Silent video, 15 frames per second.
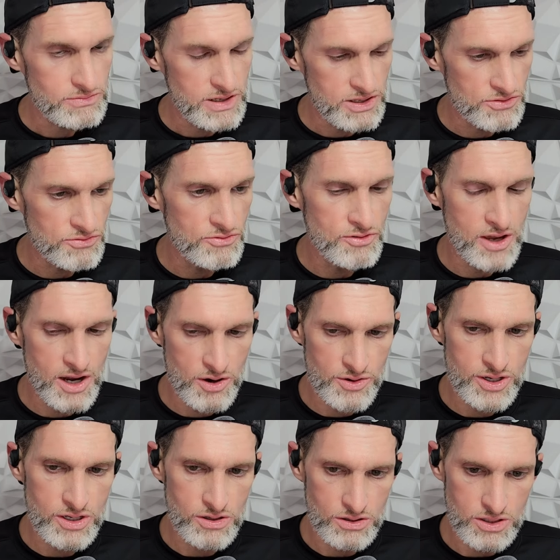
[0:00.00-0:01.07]
Is
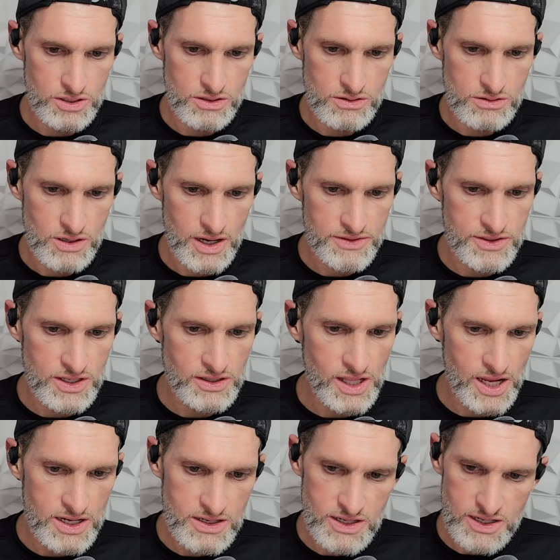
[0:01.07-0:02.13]
very good. I think
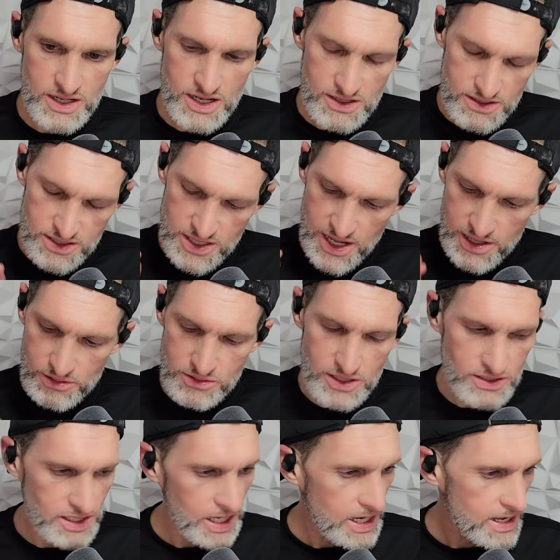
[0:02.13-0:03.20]
they nailed
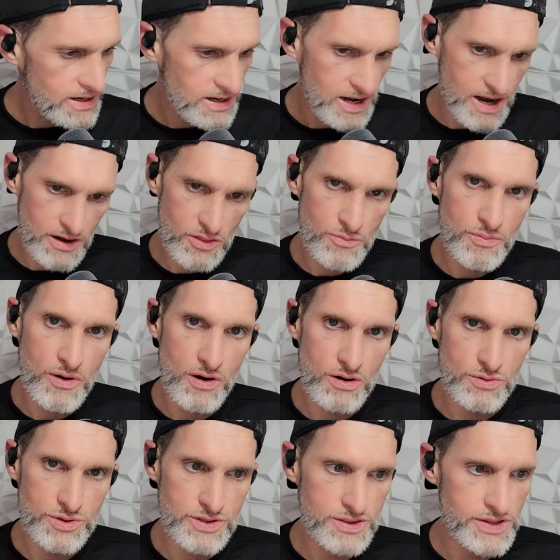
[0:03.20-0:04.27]
it. They hit it out of the
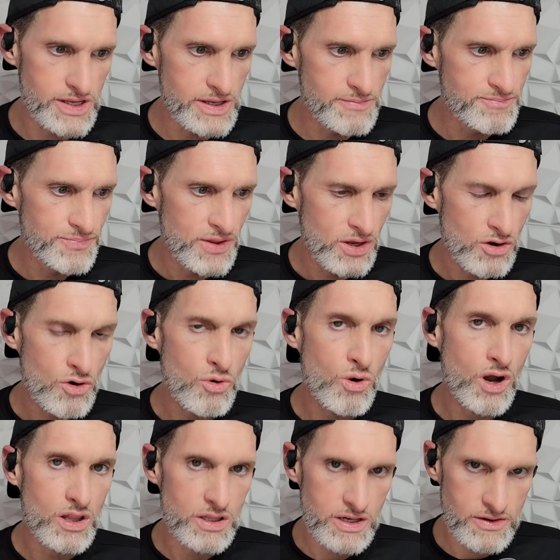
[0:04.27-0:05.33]
park with the
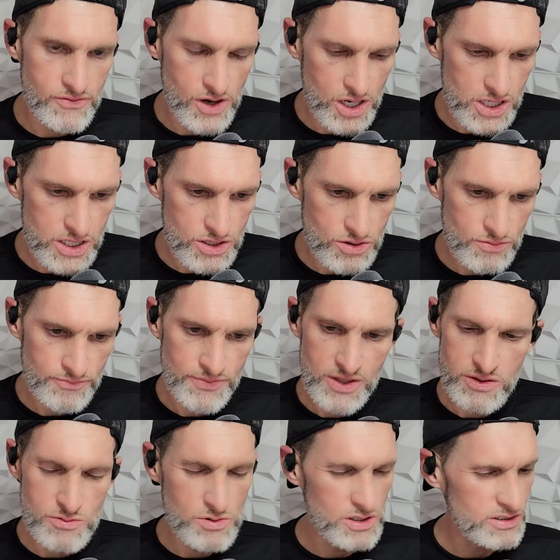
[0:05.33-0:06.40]
quality of audio.
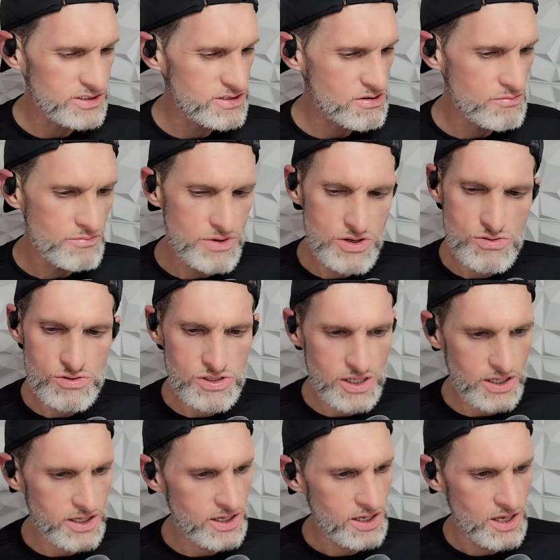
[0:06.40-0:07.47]
You want to listen to
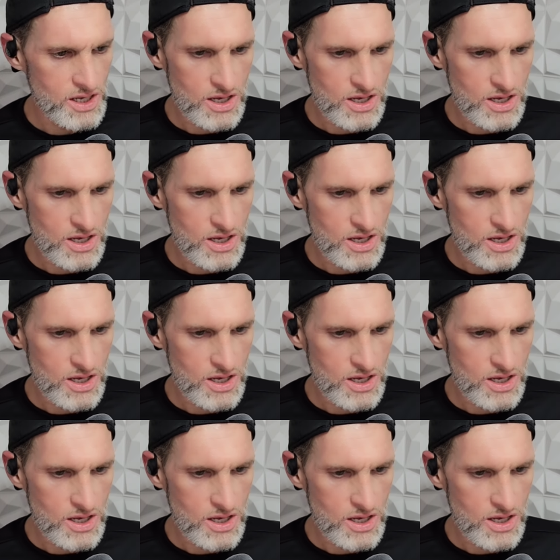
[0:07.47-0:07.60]
music.